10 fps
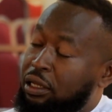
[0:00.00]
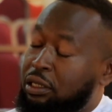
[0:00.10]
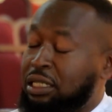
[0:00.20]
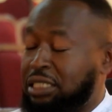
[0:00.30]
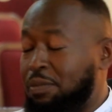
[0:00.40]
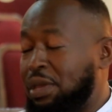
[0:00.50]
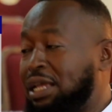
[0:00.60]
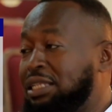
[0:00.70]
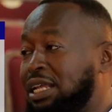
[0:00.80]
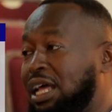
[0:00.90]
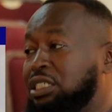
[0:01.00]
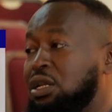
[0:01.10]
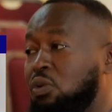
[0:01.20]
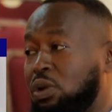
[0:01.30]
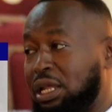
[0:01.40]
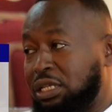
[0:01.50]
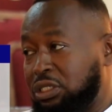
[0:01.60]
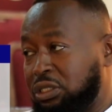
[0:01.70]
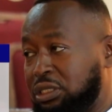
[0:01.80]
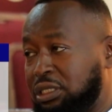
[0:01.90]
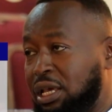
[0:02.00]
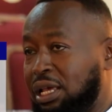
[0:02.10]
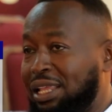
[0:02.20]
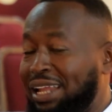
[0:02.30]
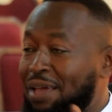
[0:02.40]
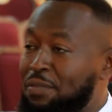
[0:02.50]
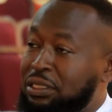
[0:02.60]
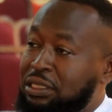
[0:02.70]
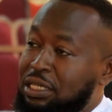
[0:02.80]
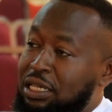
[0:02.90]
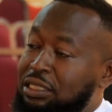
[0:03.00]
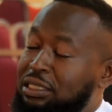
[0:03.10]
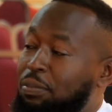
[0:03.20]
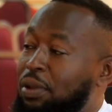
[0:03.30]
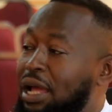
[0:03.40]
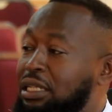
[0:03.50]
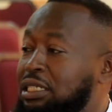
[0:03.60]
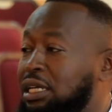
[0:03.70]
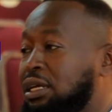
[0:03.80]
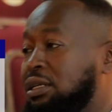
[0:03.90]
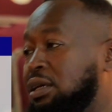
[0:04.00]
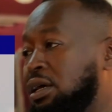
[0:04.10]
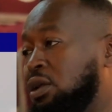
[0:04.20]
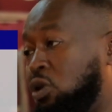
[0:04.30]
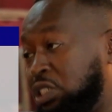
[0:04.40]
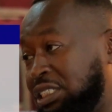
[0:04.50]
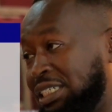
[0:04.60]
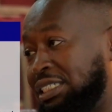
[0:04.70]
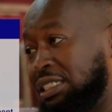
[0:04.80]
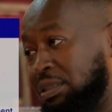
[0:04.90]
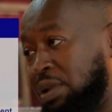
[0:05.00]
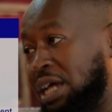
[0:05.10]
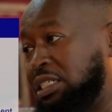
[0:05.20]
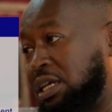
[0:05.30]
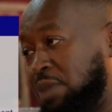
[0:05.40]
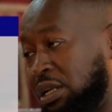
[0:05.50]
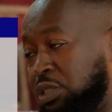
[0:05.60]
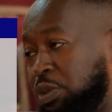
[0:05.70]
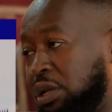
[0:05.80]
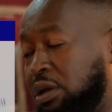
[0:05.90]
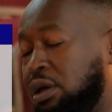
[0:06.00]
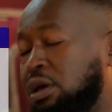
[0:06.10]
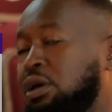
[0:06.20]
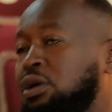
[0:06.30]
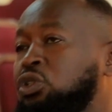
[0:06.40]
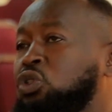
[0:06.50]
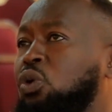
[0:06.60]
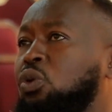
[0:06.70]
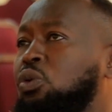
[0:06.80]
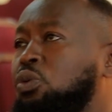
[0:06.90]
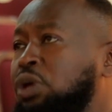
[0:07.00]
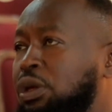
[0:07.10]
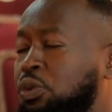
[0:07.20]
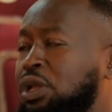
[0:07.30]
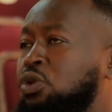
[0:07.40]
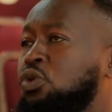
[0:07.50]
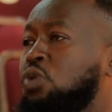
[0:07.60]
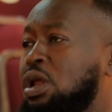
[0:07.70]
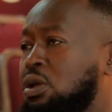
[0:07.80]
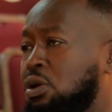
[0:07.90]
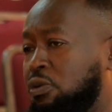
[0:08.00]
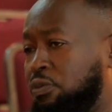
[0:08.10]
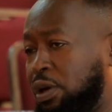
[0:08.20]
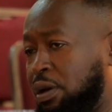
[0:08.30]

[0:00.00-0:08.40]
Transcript: that's MA International Relations, then MSc in Supply Chain, Logistics and Supply Chain Management. So we do run a lot of